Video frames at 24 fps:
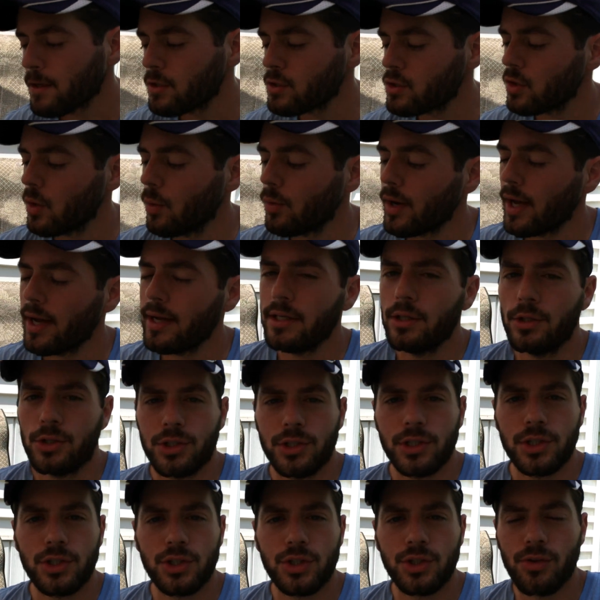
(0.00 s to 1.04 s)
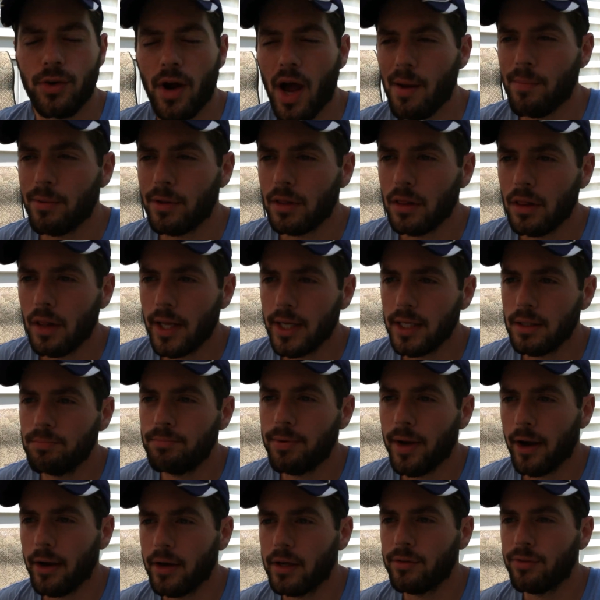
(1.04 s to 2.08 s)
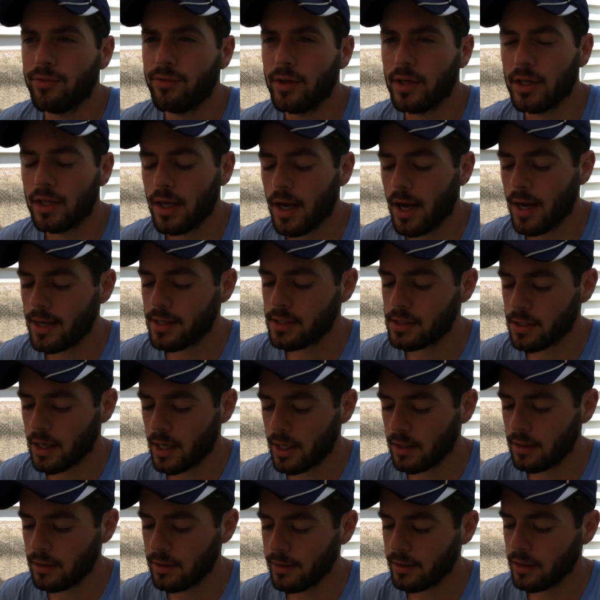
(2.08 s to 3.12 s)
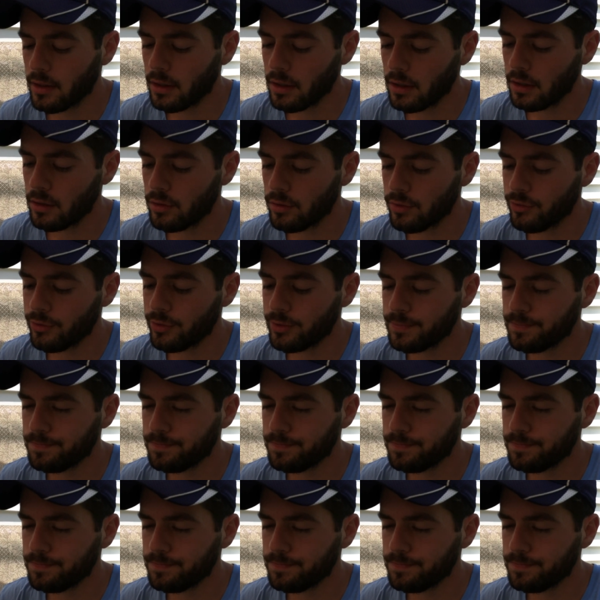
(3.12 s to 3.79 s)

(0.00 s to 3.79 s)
So when I usually describe a light berry fig, guys, I think of